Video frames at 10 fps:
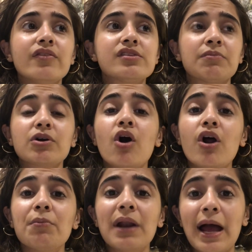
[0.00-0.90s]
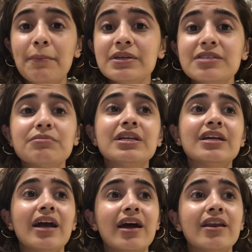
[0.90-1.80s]
something horrible happened to
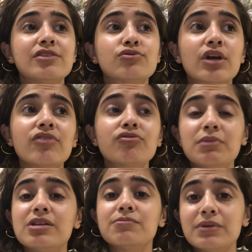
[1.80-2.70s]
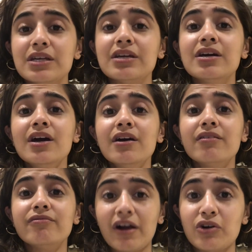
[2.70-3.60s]
me, and it's okay for me to be
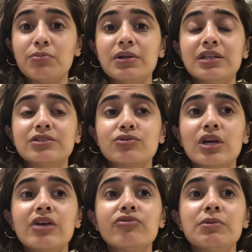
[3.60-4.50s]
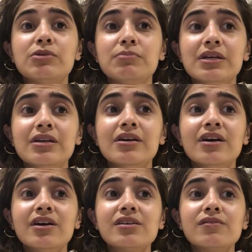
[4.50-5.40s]
vulnerable, and it's okay for me to be
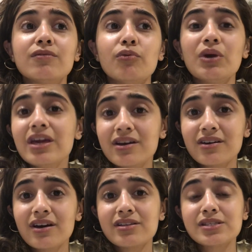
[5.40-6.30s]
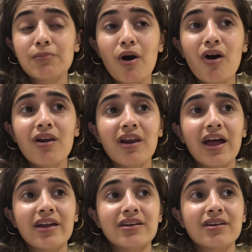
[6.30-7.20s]
weak and small
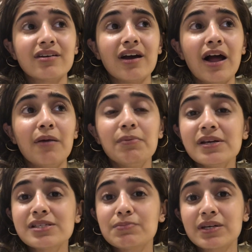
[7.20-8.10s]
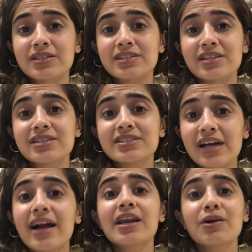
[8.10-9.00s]
and helpless, because that's
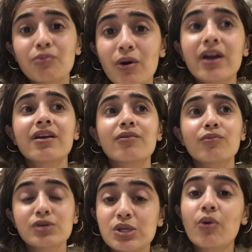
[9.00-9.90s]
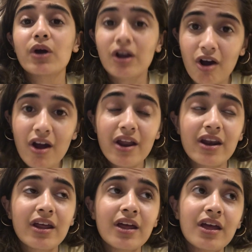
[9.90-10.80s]
exactly what was going
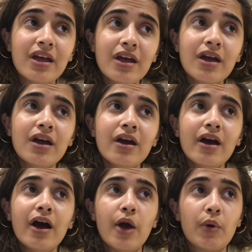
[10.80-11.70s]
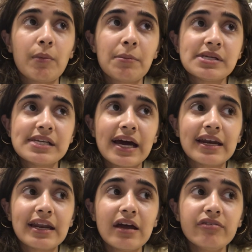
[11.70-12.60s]
on. And when mom and
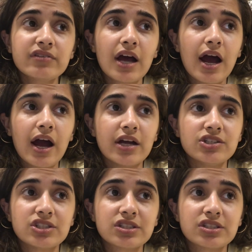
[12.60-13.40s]
dad left, I